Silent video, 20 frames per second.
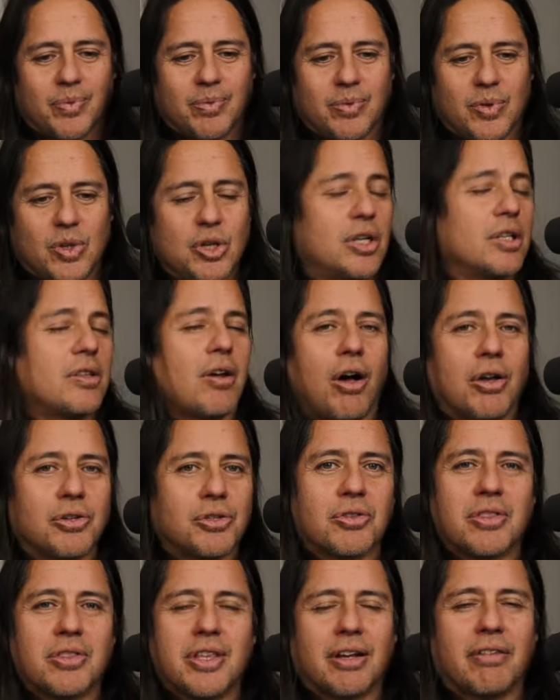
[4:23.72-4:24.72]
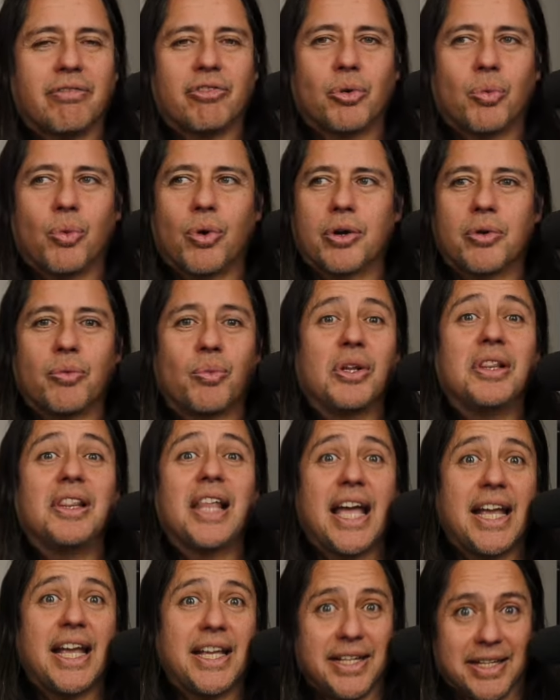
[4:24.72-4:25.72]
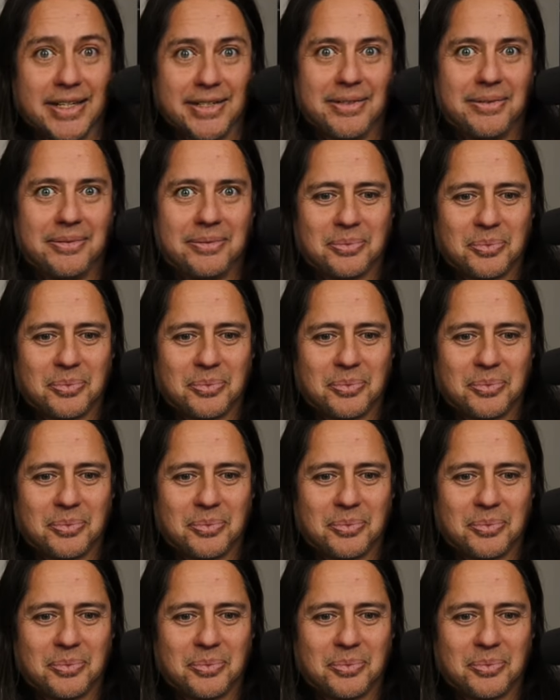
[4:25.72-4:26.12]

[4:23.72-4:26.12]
You could also think of the word related.